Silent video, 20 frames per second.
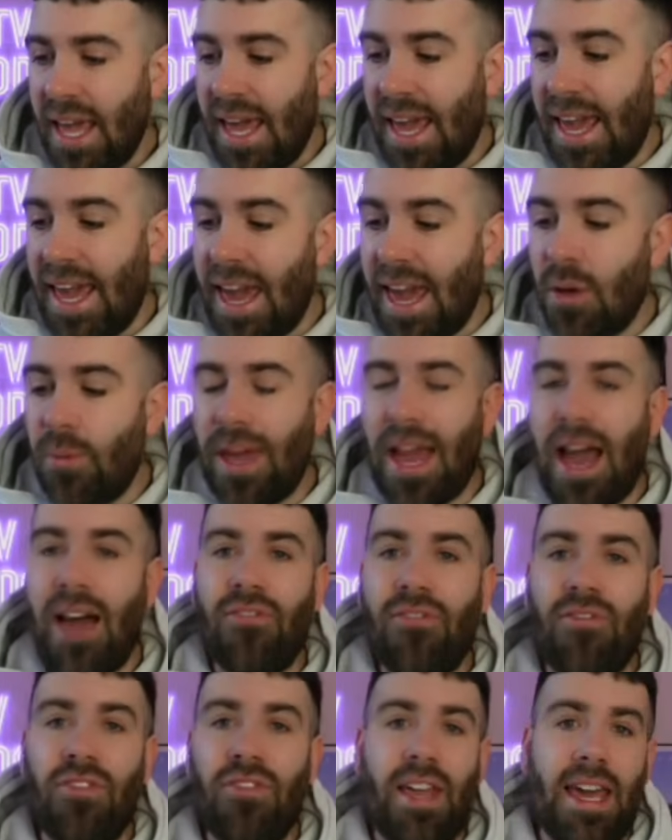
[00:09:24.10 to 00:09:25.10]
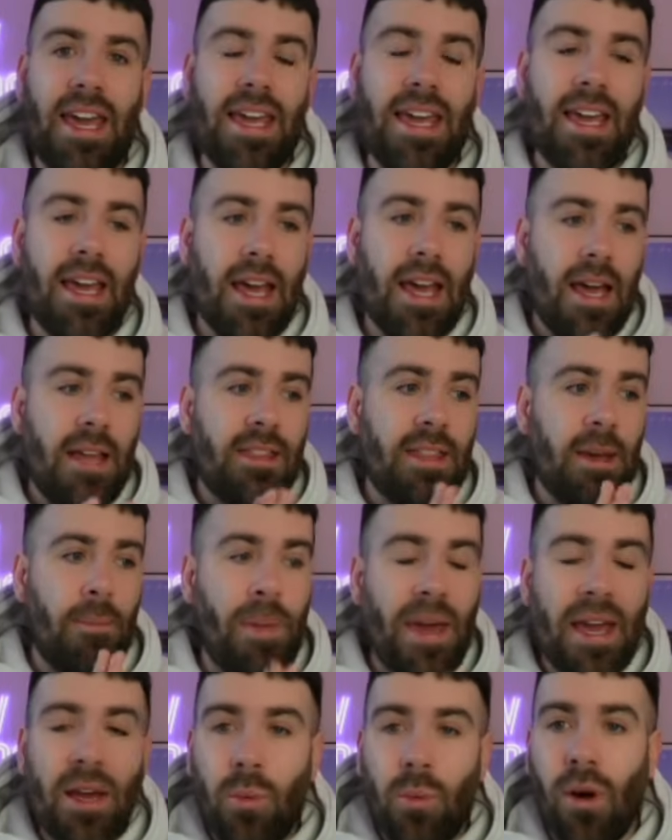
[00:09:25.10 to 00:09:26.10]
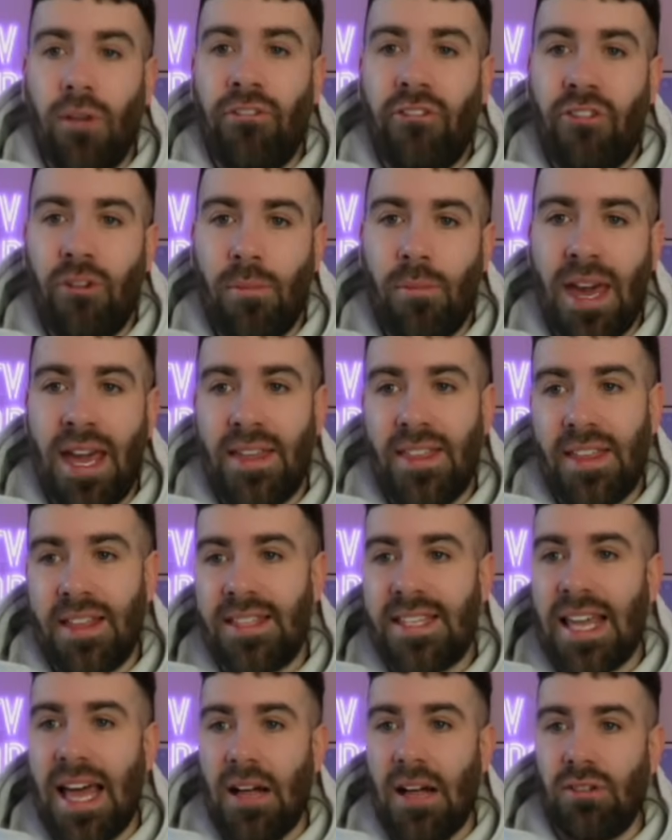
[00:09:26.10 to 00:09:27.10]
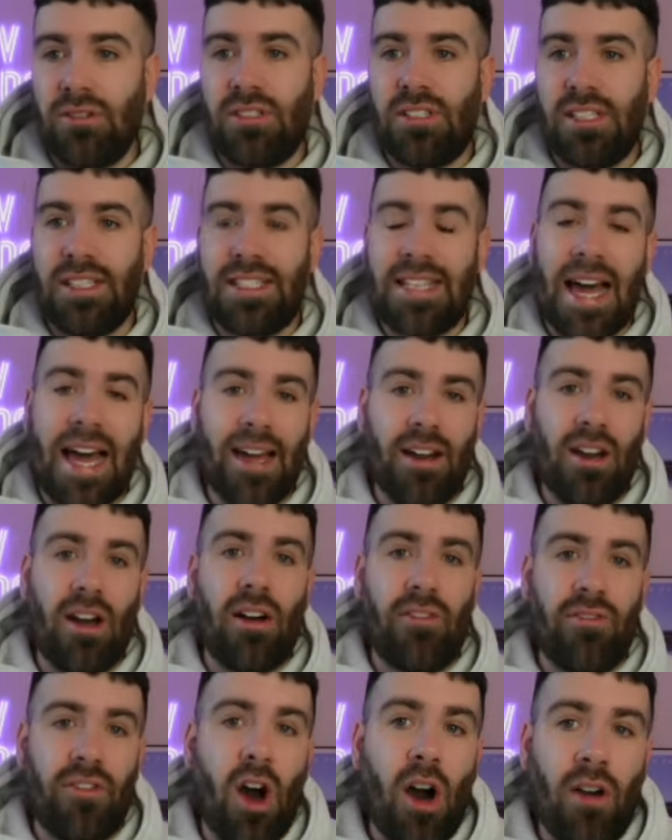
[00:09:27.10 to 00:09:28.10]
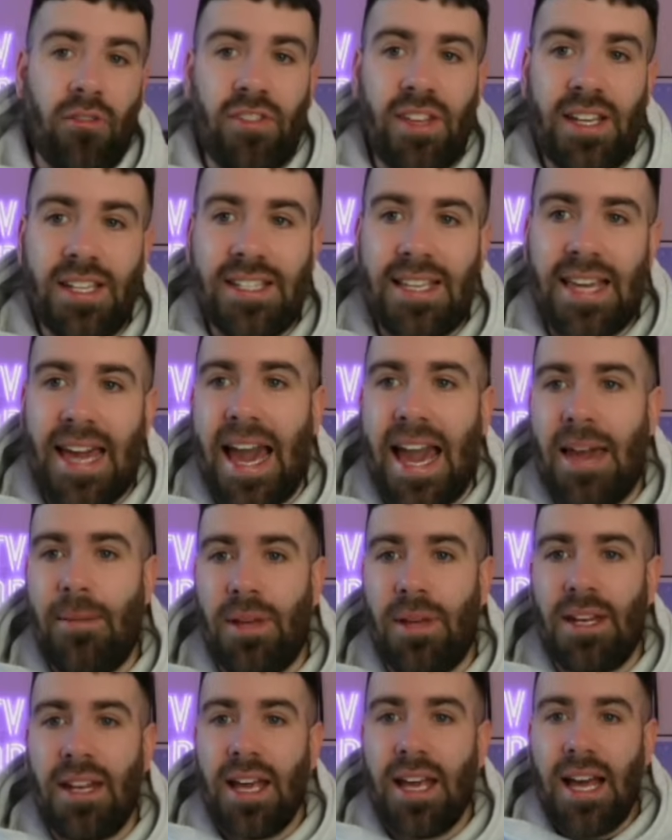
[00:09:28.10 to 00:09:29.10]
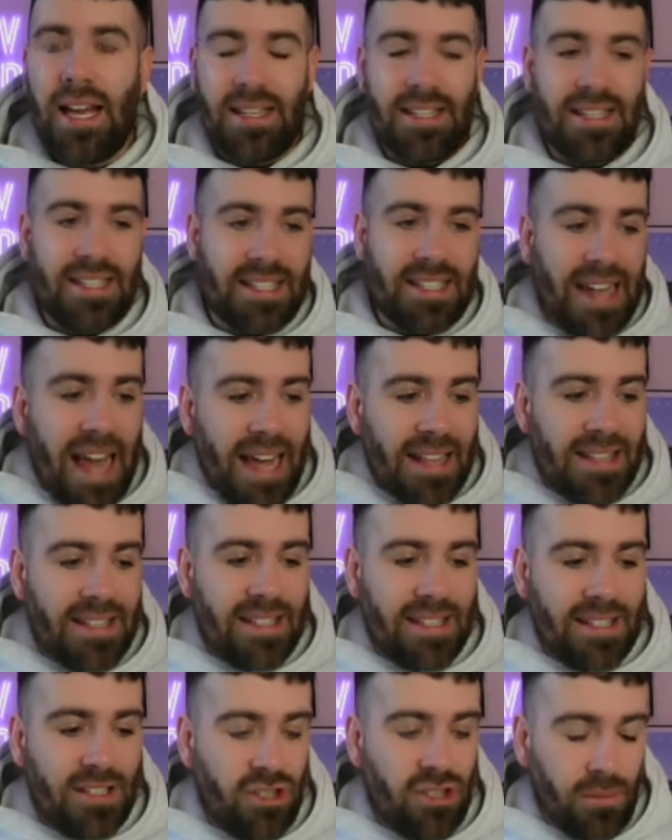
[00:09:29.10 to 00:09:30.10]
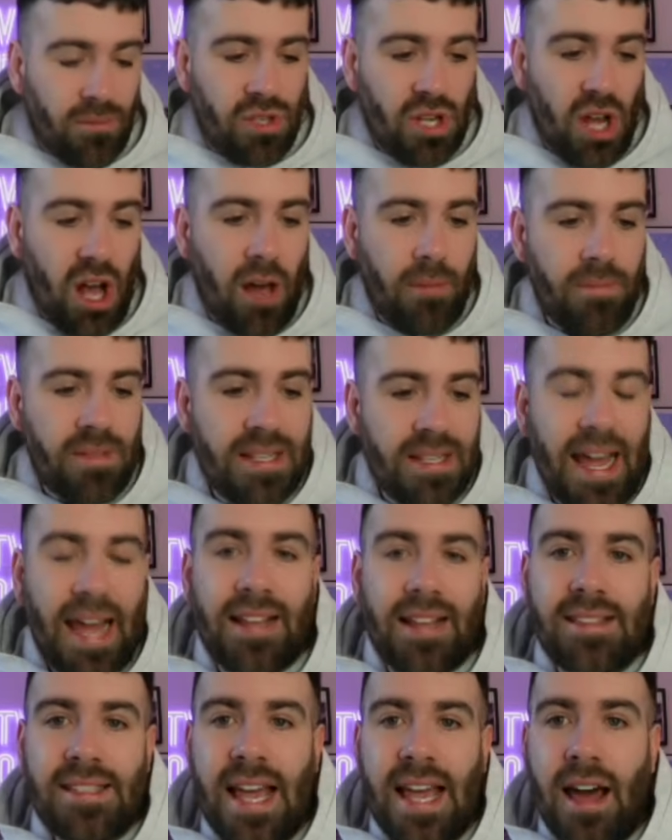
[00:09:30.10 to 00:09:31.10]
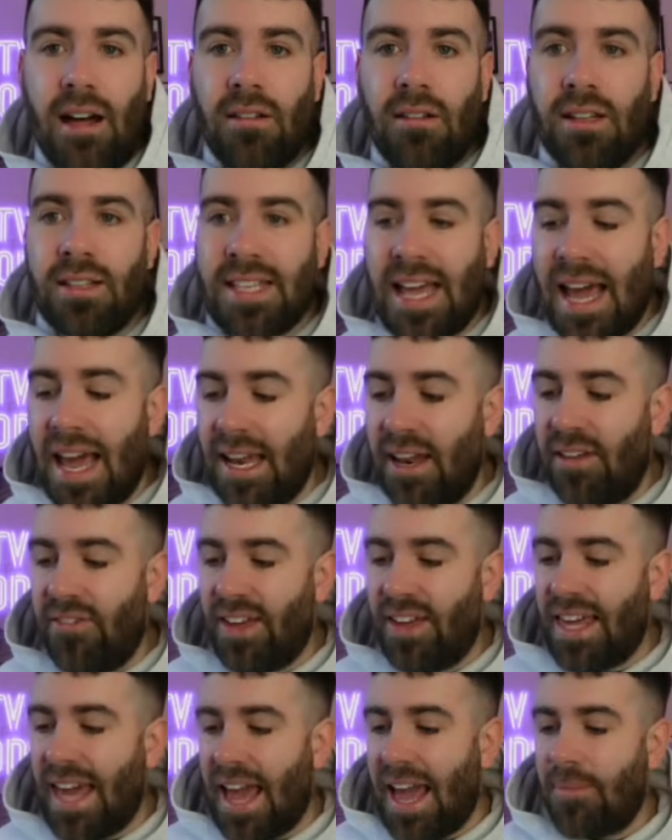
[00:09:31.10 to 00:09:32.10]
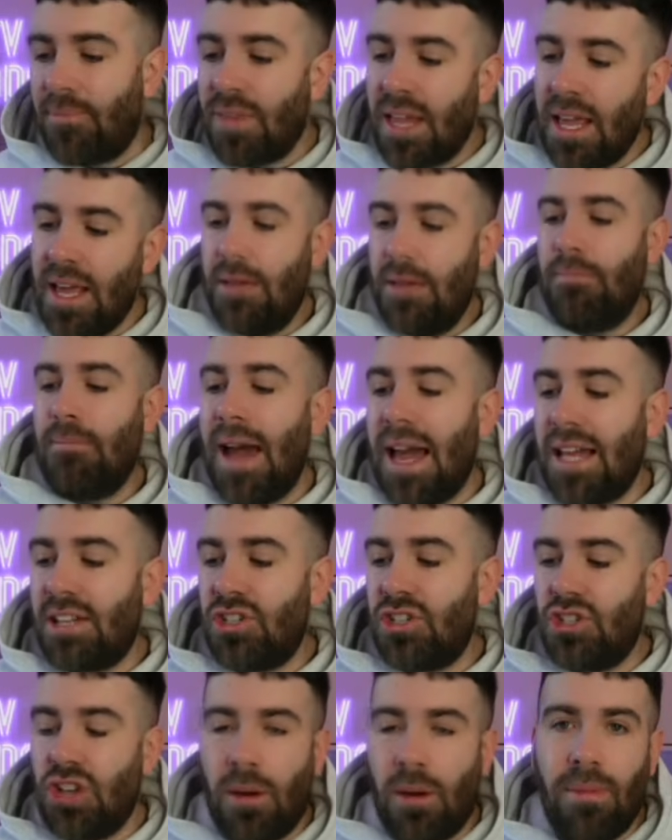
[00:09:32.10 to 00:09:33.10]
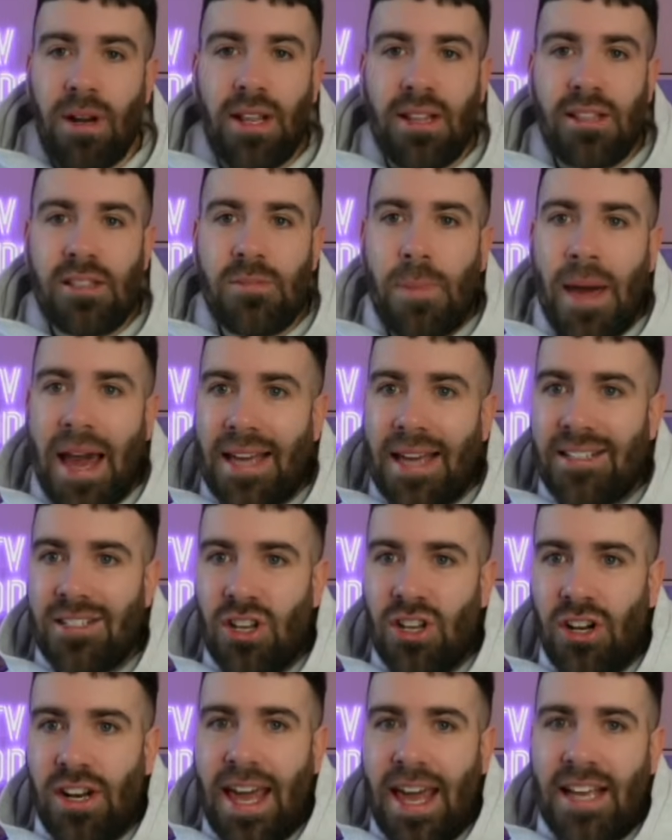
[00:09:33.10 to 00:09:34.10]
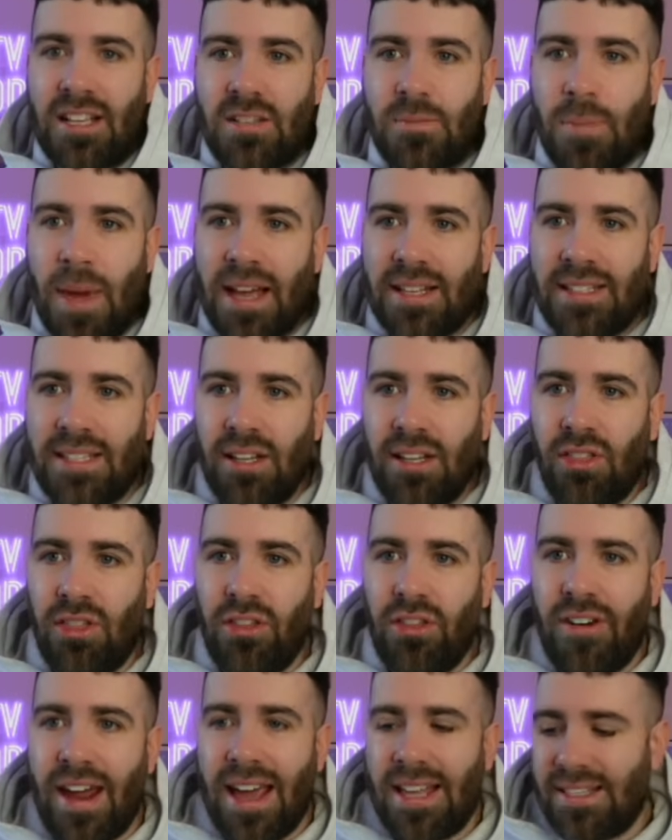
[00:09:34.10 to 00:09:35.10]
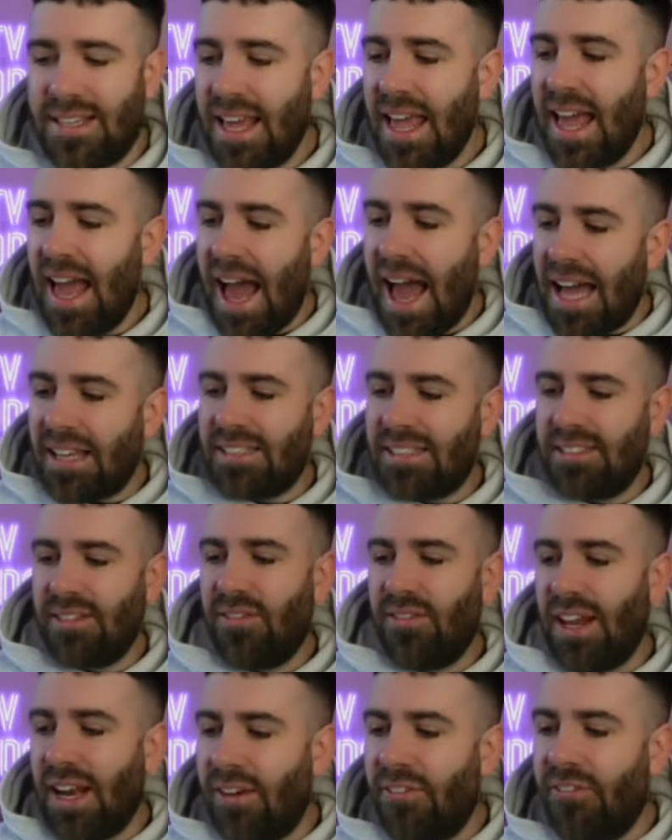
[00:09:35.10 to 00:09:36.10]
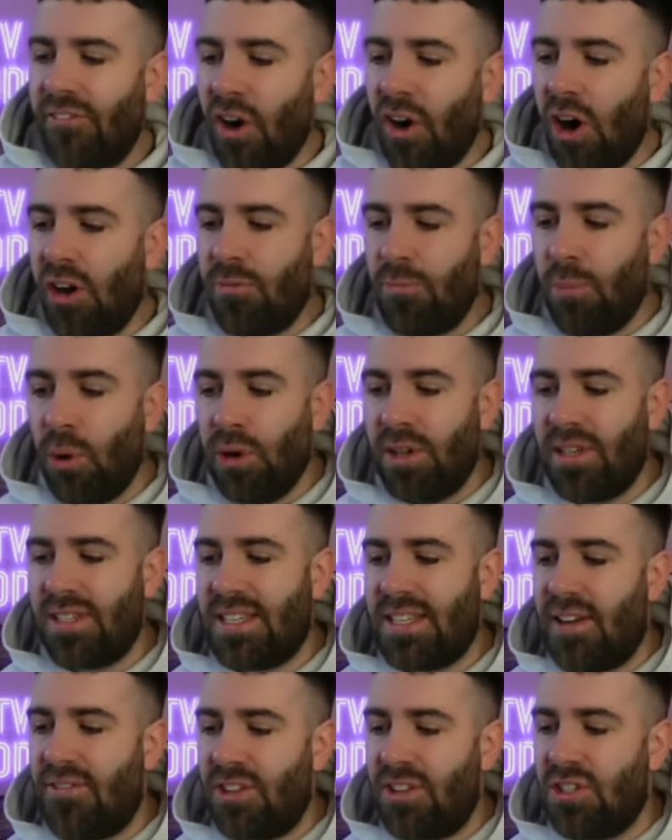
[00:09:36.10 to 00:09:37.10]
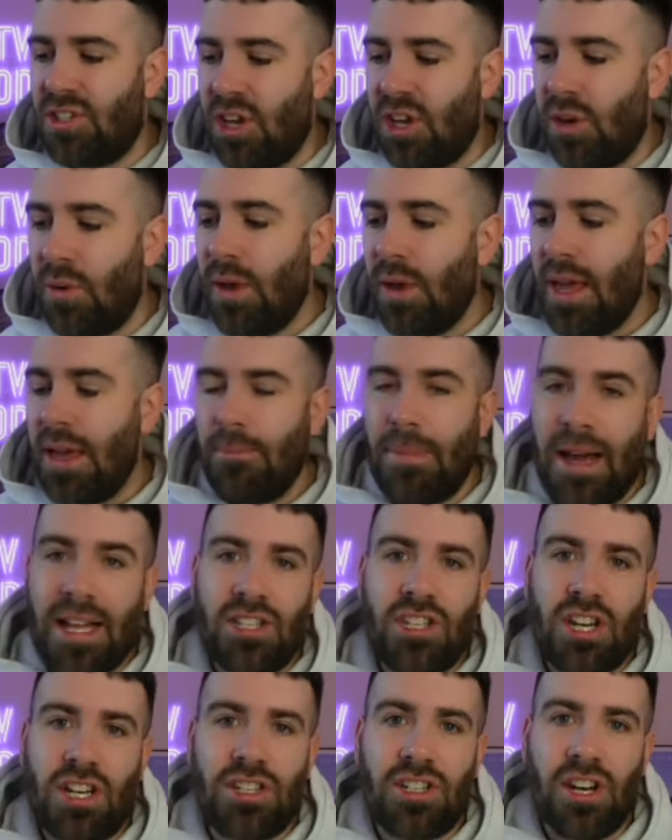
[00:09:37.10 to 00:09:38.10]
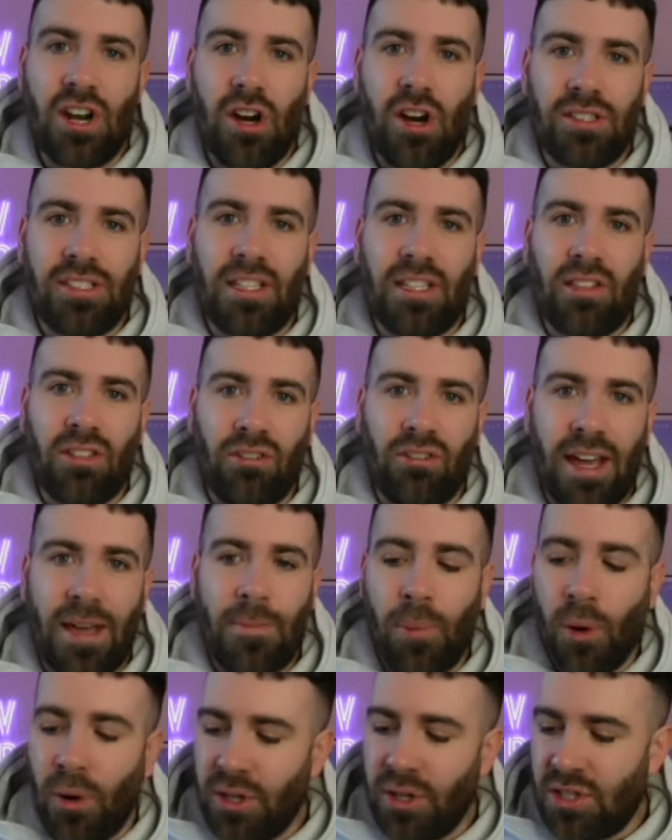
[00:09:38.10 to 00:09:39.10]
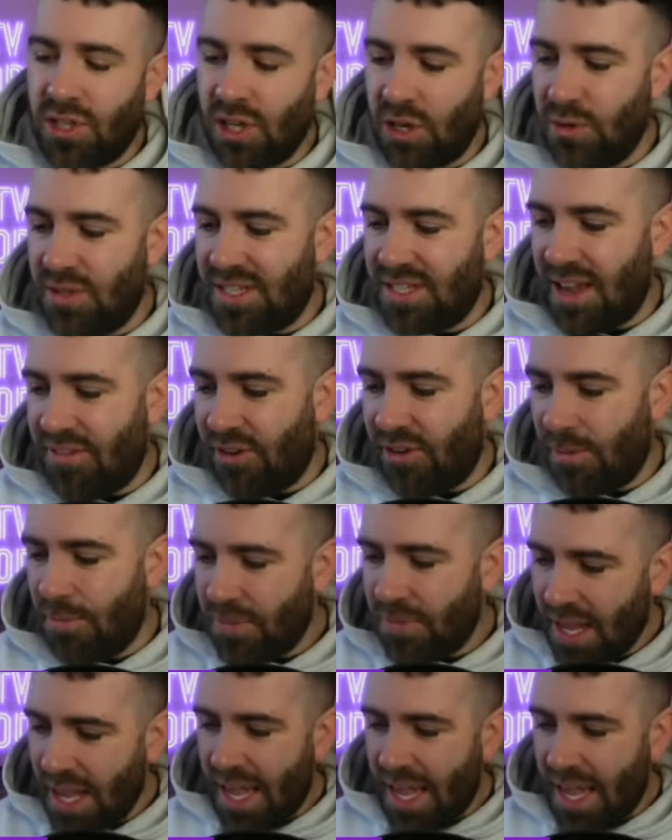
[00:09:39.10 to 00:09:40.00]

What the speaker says: Here we have the big one for me that tells the tale of this game. And stats sometimes can tell the tale of a game. Match dominance based on expected threat. Aston Villa 5.72, Manchester United 3.27.